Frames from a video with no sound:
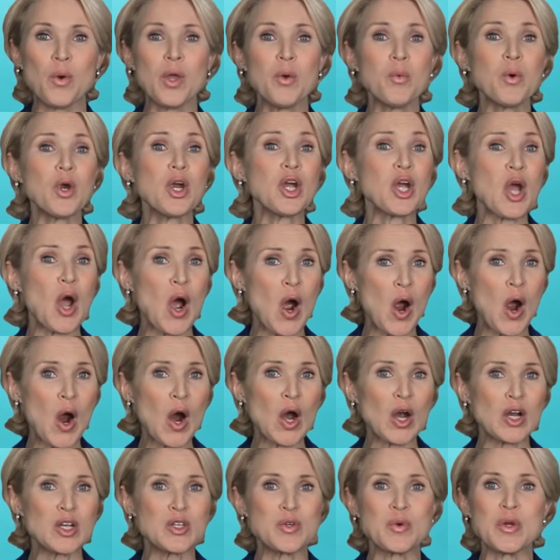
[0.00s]
We work
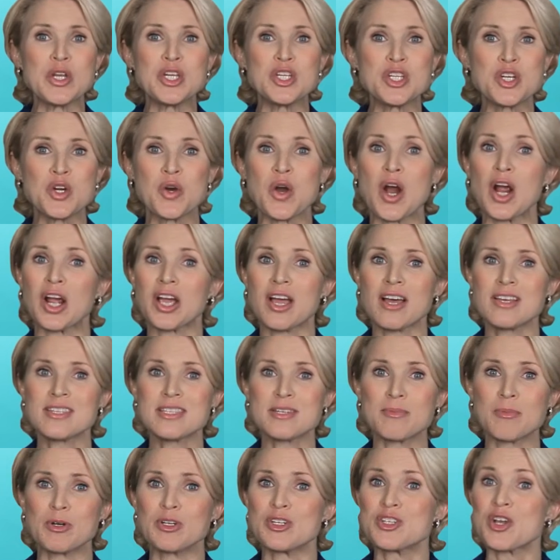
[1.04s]
hard to ensure our
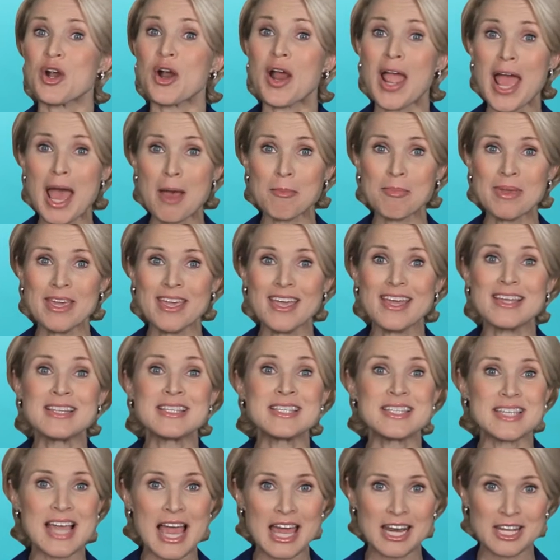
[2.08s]
customers are happy
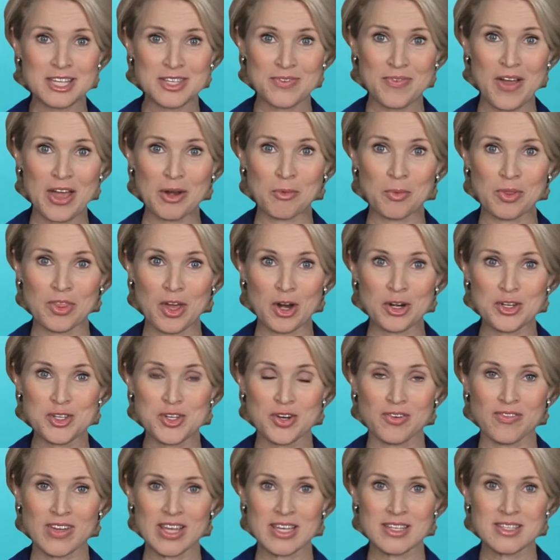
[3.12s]
and satisfied with our
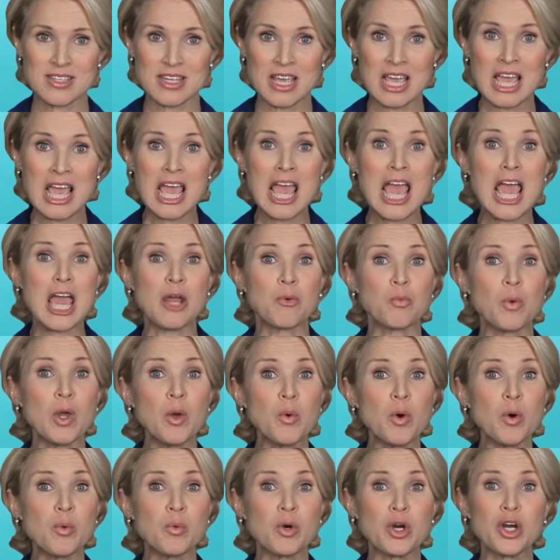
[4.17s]
service, and
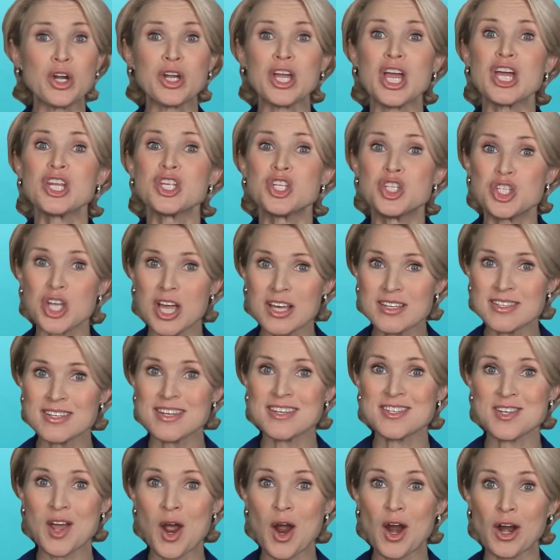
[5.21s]
we will work
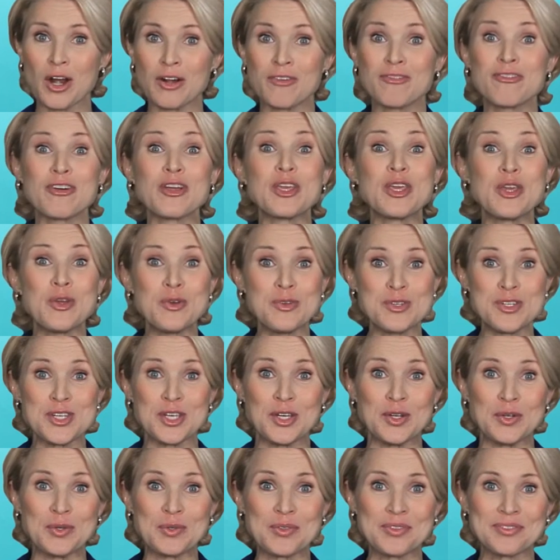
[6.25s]
just as hard for you
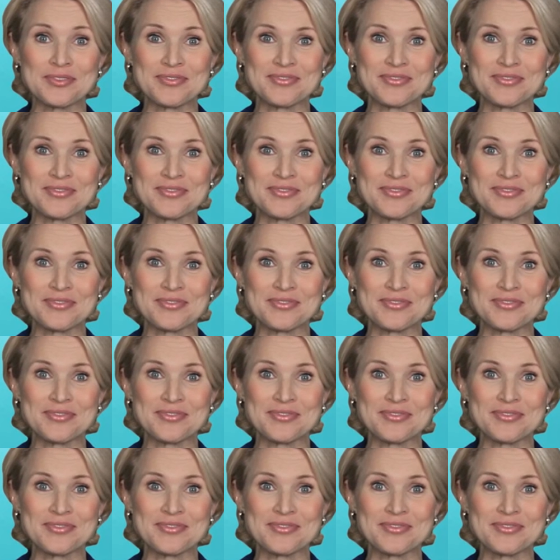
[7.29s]
too.